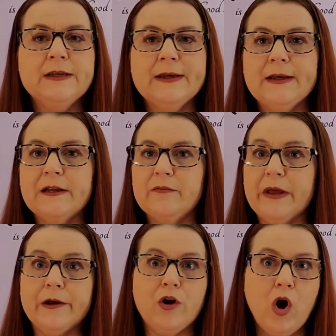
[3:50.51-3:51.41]

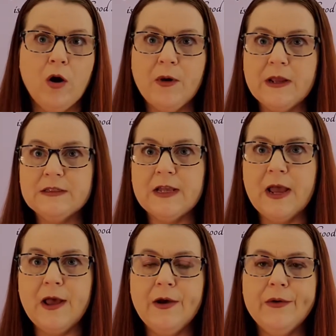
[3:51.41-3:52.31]
like a car breaks
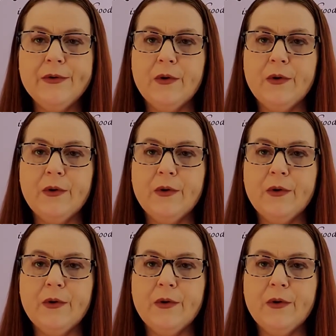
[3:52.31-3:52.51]
down